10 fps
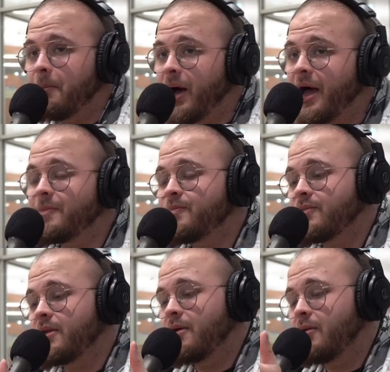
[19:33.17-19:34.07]
But
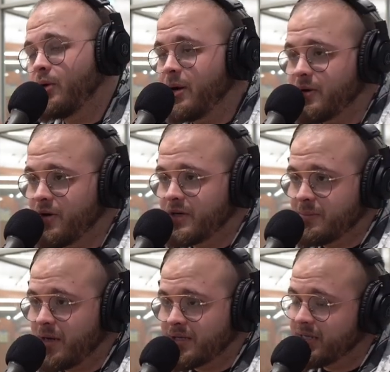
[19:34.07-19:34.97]
what I'm curious
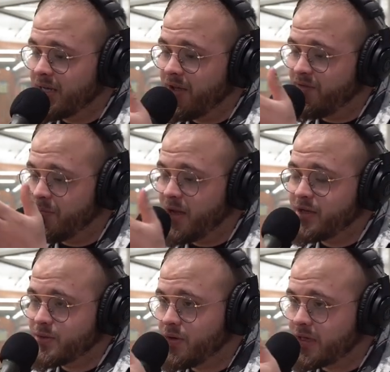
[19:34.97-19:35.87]
about is, like, if
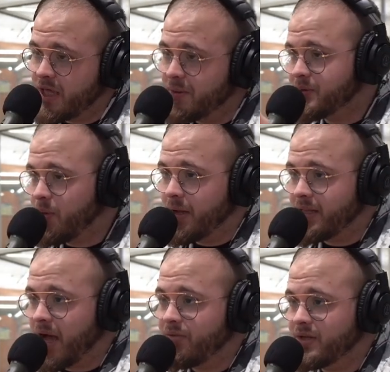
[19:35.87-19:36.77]
Israel keeps going
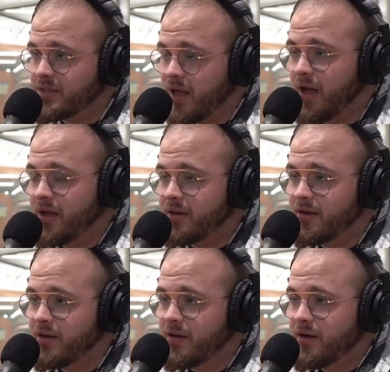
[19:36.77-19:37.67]
down this line
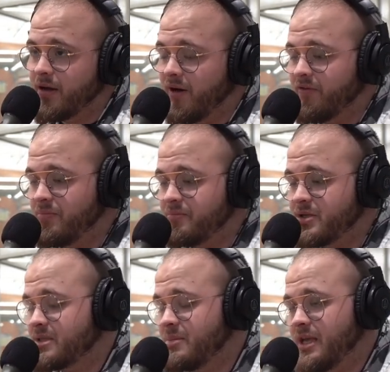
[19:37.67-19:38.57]
of
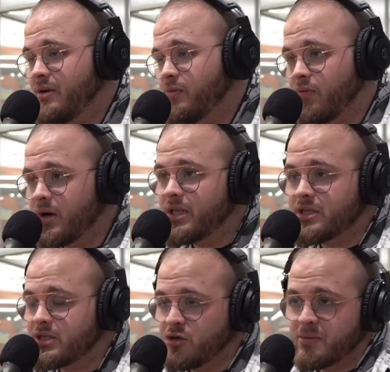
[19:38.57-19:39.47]
just making really
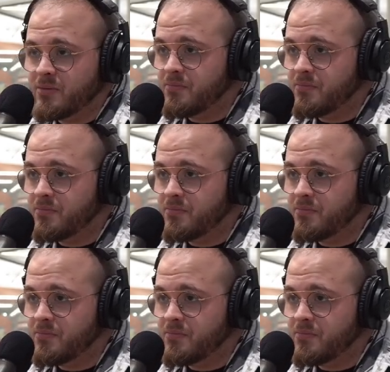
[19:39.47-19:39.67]
stupid